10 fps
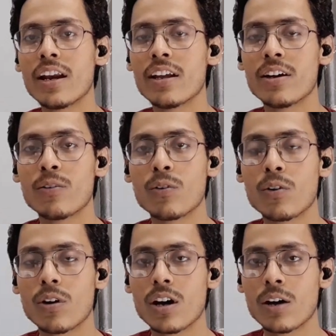and
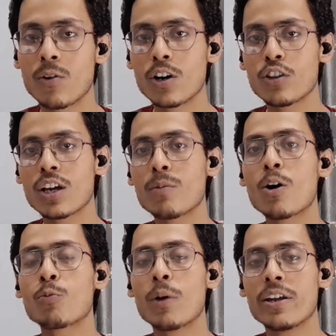uh, what do you
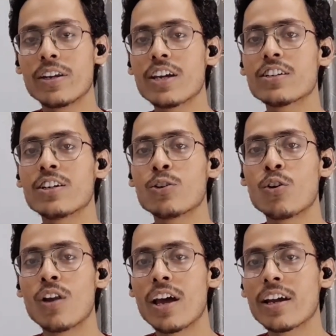think about my
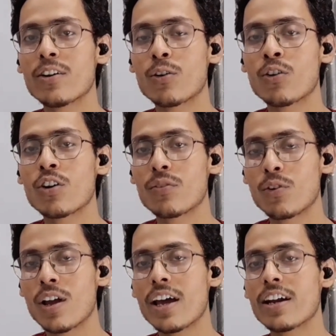reaction do you like it or
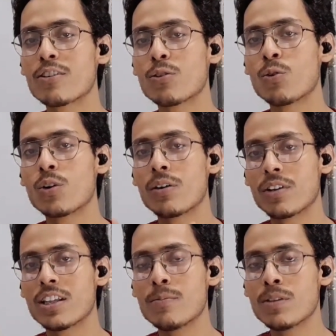not if you like it
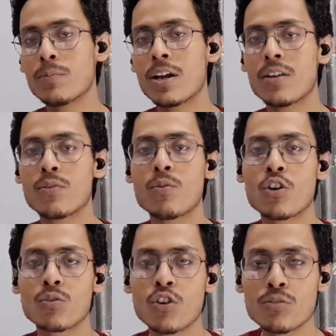so give a thumbs up and
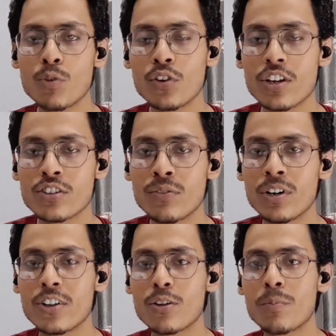if you want to watch more
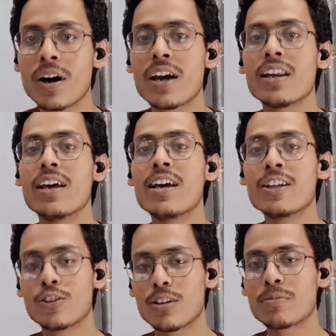reaction videos of mine
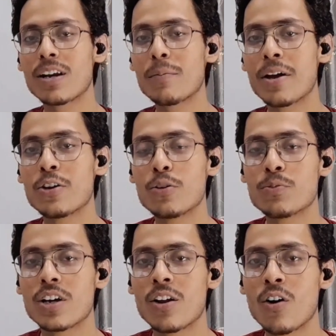subscribe my
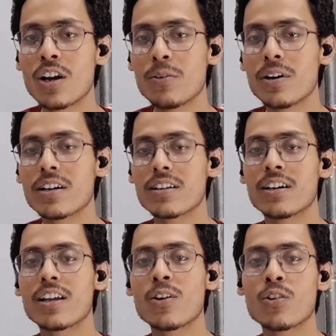youtube channel
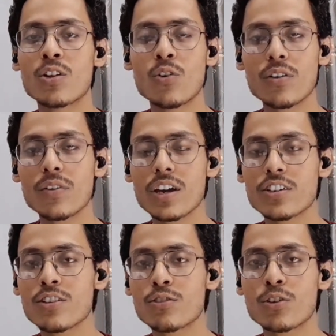hollywoods and turn on the
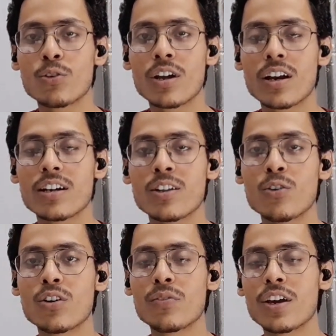notification so you can
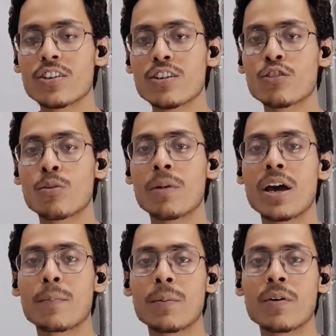get the
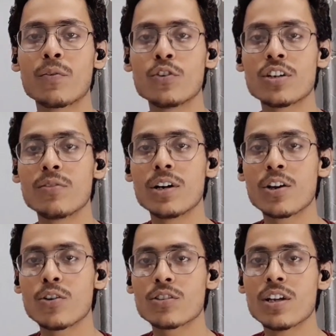notifications of my upcoming
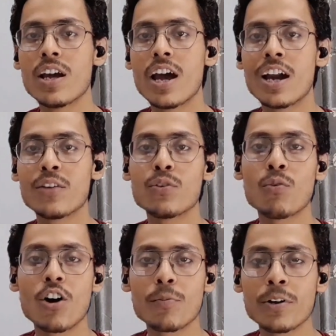future videos
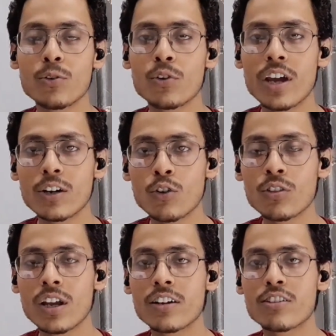and if you want me to
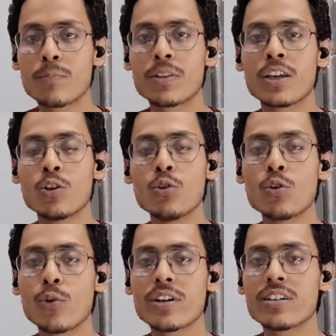react on that
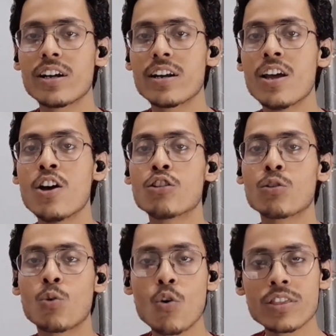something you requested
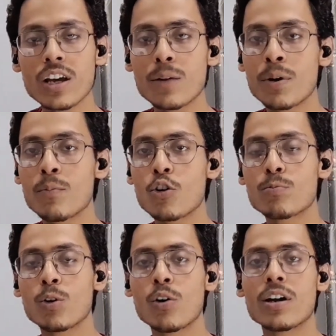go in the
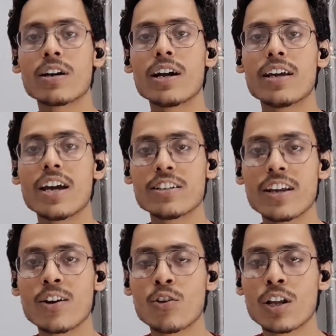comment box below and
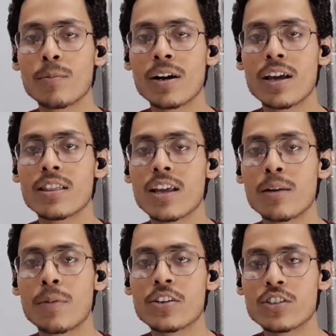write hashtag on demand
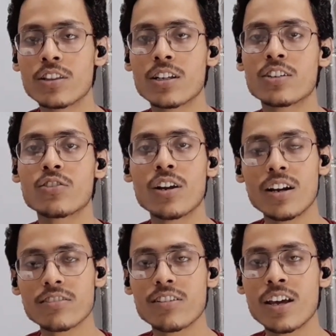and then mention the
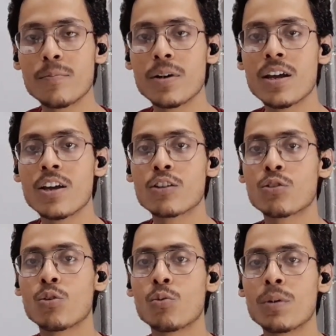trailer's name
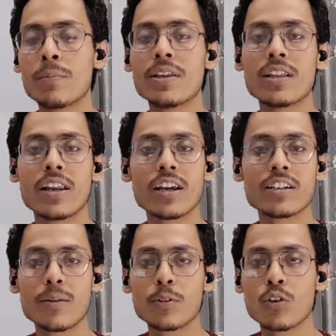so maybe in
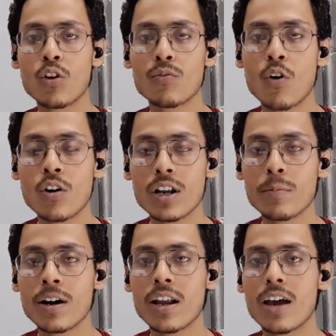the next episode of
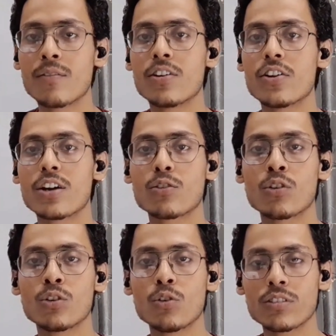on demand i will
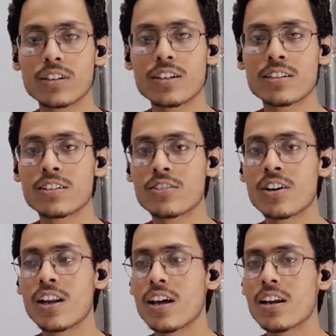react on your
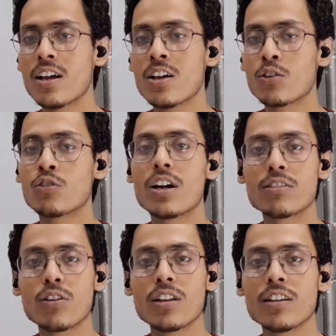suggested trailer
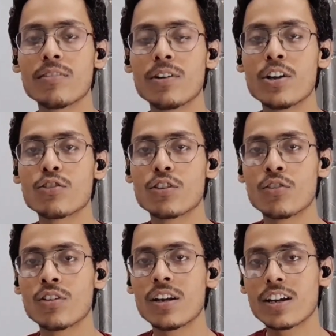that's all in this
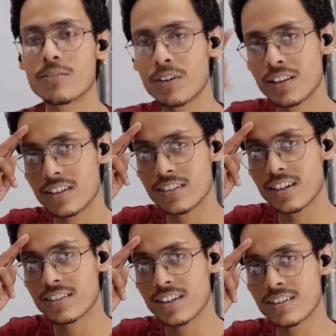video see you in the next
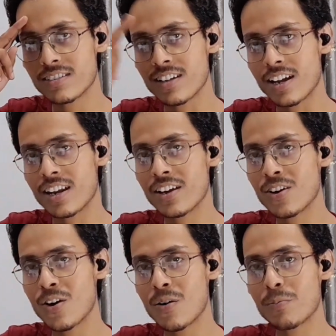one this is us
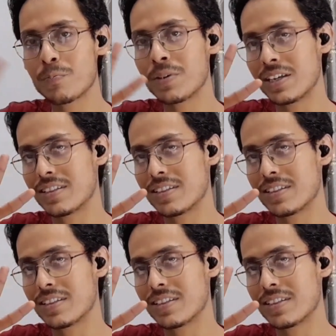signing off